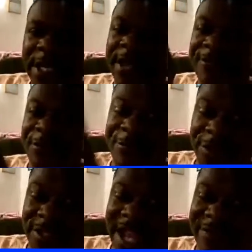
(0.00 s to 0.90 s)
If your
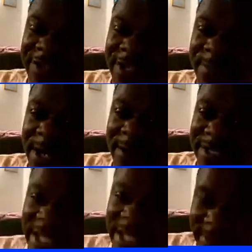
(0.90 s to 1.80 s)
friends are African
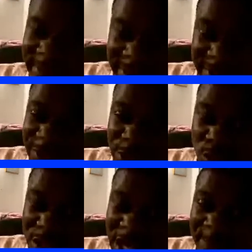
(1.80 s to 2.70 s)
American, that individual
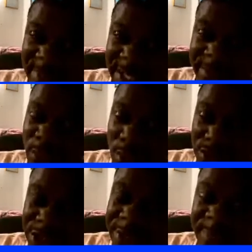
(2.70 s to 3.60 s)
who commented
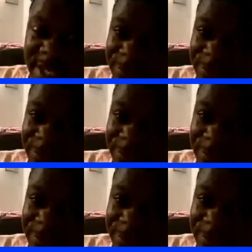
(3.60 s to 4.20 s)
bullshit, my friends own